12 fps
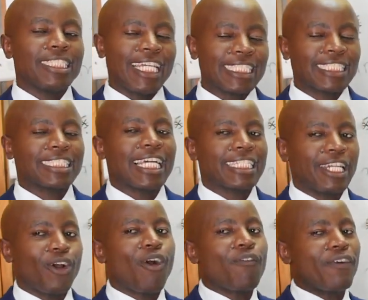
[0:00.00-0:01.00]
yet
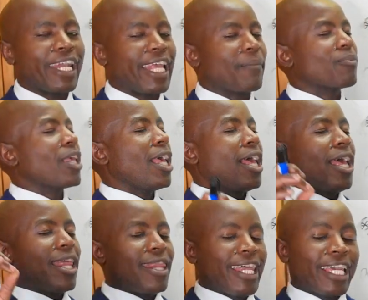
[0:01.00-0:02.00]
started offering
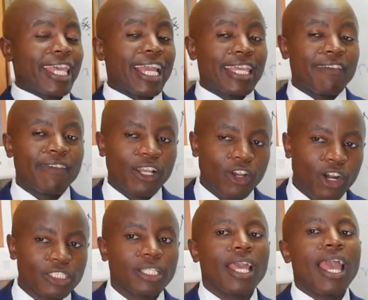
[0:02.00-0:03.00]
the caregiving
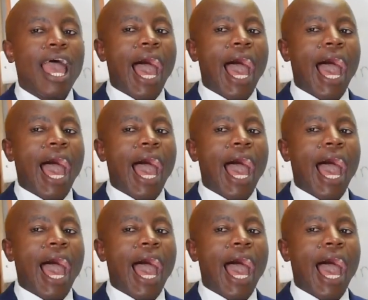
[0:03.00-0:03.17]
course.